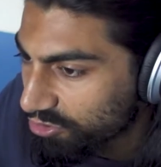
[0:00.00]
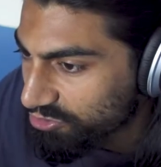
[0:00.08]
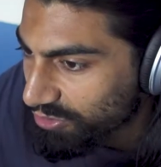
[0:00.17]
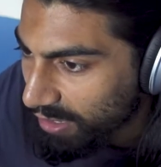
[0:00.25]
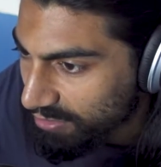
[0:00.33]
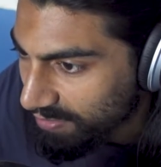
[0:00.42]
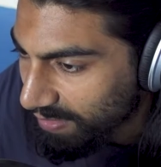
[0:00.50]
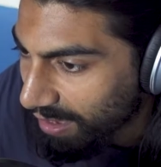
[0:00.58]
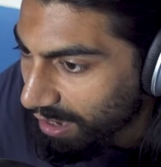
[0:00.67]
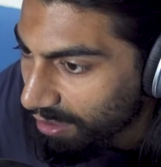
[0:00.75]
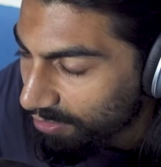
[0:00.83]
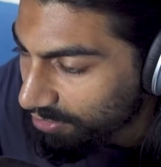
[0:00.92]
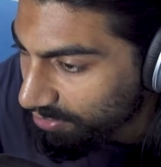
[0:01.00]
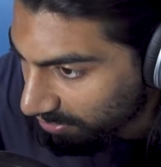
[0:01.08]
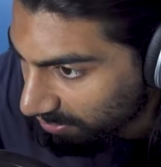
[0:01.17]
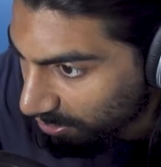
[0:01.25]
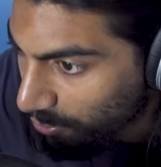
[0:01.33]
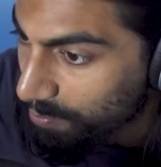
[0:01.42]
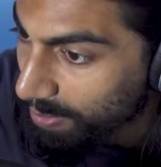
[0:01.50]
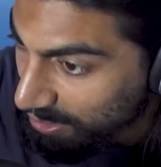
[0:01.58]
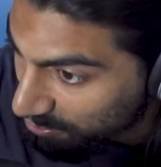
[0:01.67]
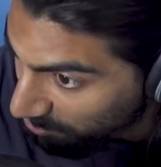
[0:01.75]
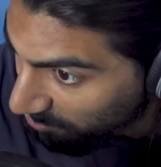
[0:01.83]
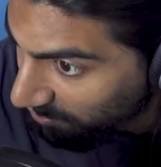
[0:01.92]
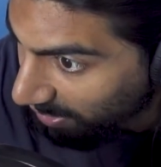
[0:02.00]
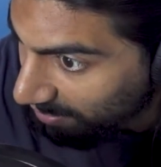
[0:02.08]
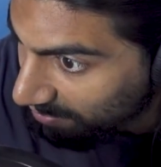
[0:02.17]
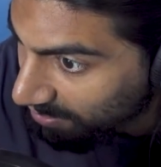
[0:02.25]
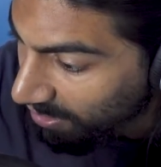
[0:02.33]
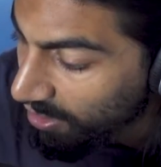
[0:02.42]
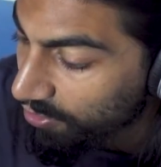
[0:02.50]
just to add to that, going back to your fast,